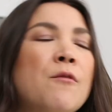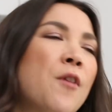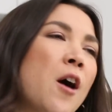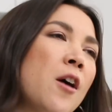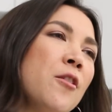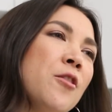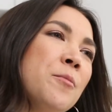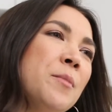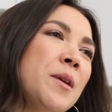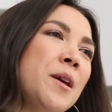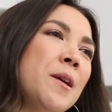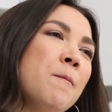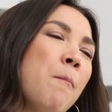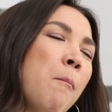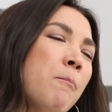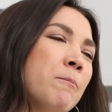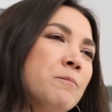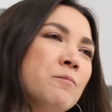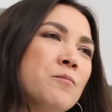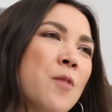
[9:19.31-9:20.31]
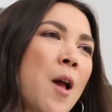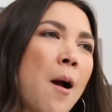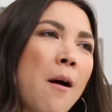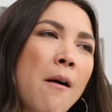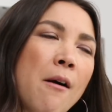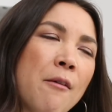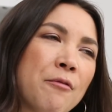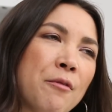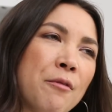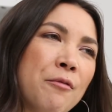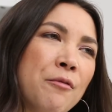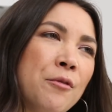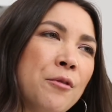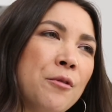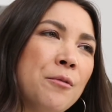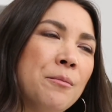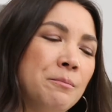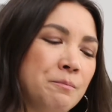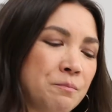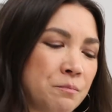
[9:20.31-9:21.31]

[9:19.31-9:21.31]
follow me at Hot for Food.